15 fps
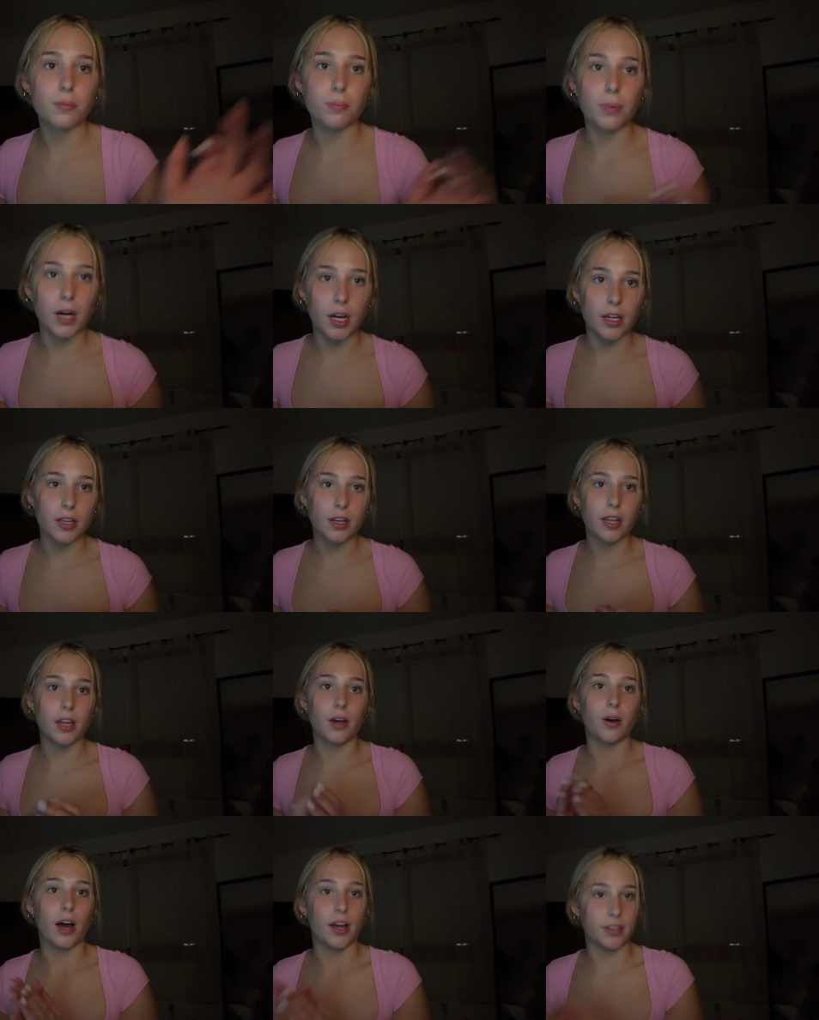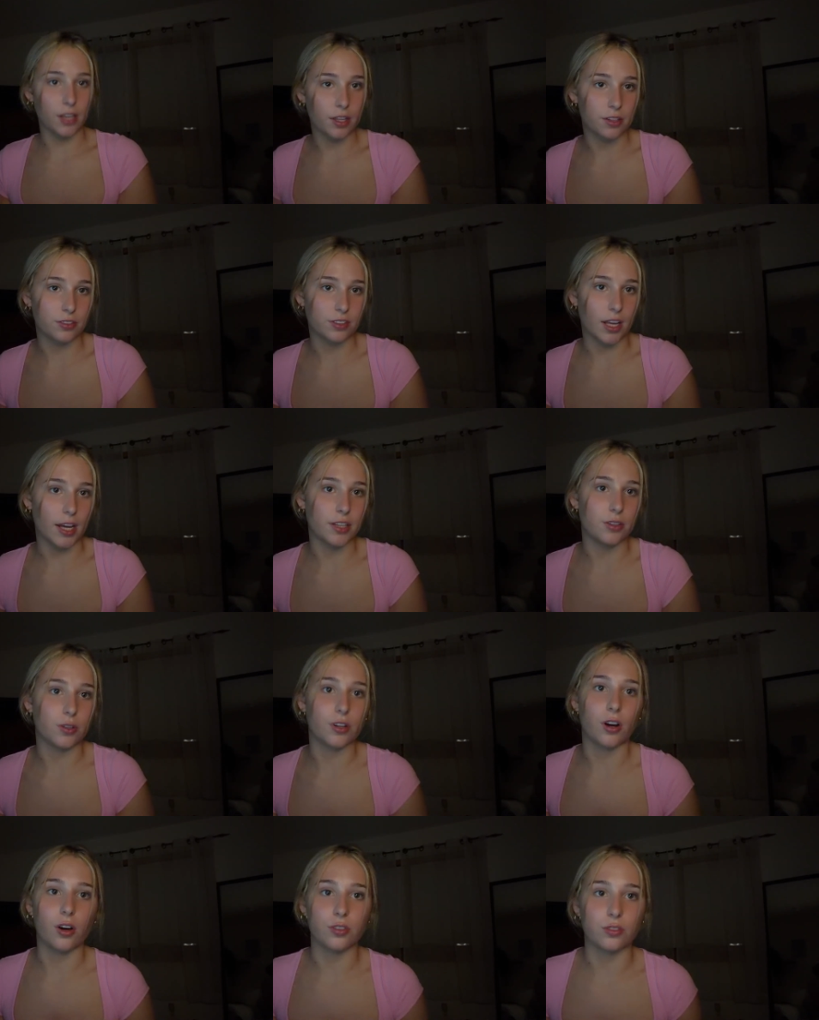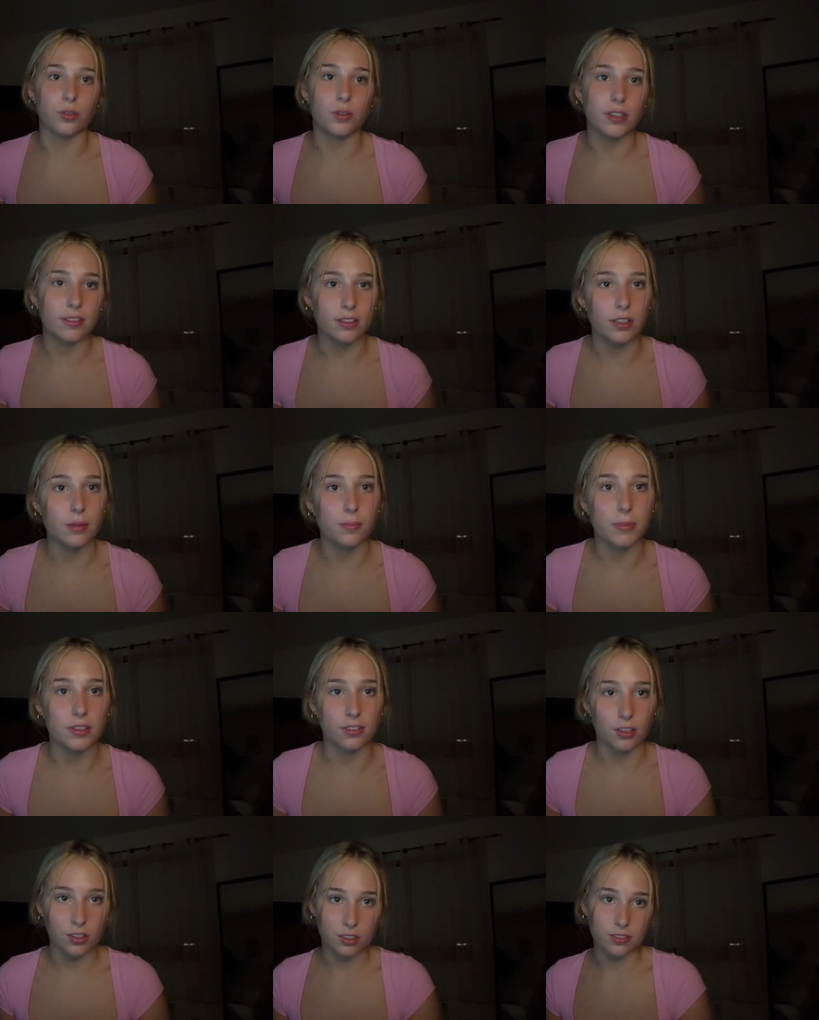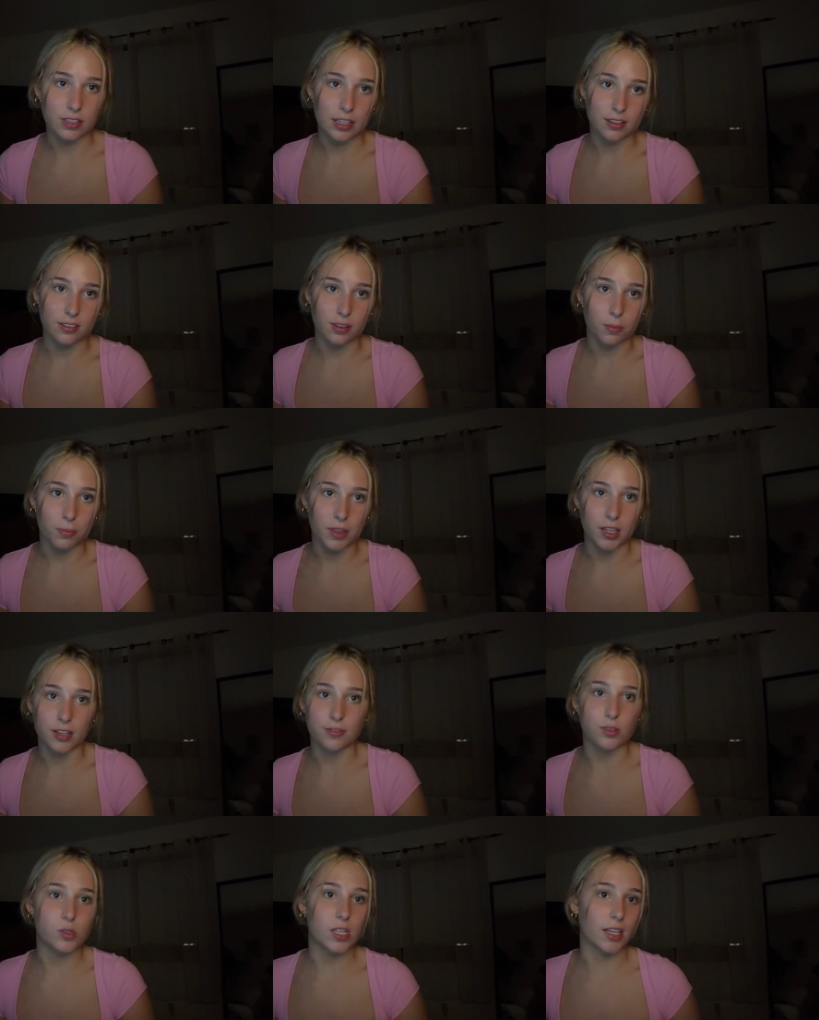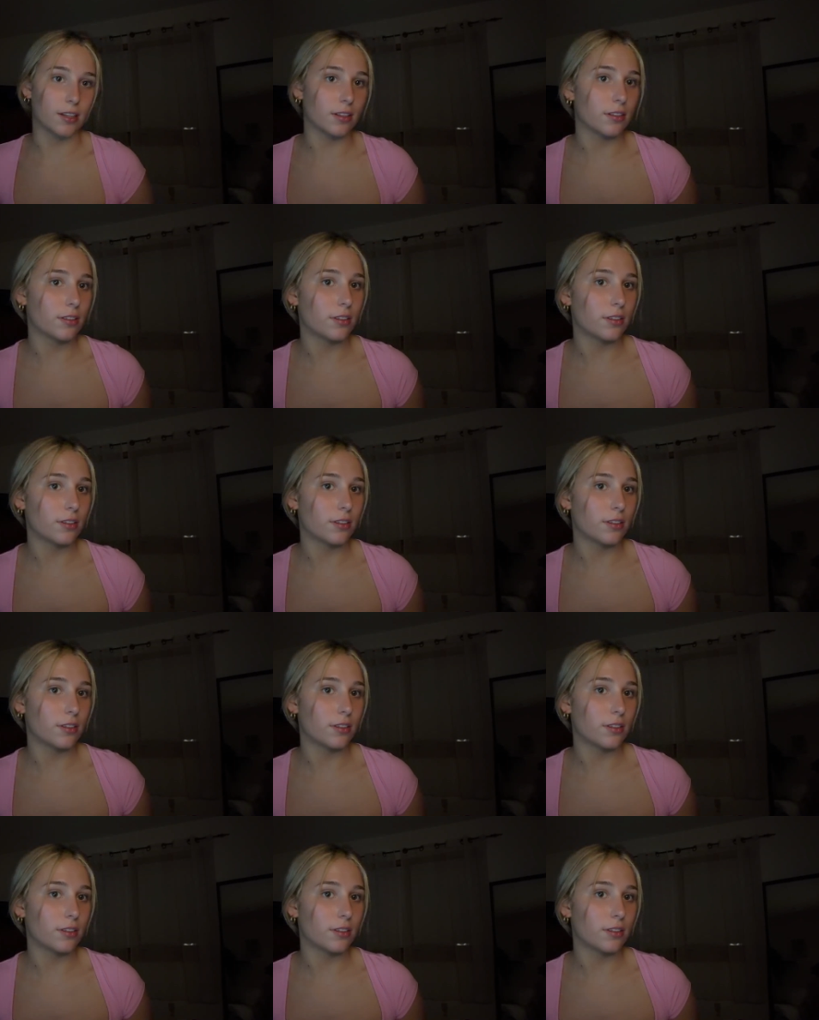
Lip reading: But on the other side, you can also easily misunderstand something if you take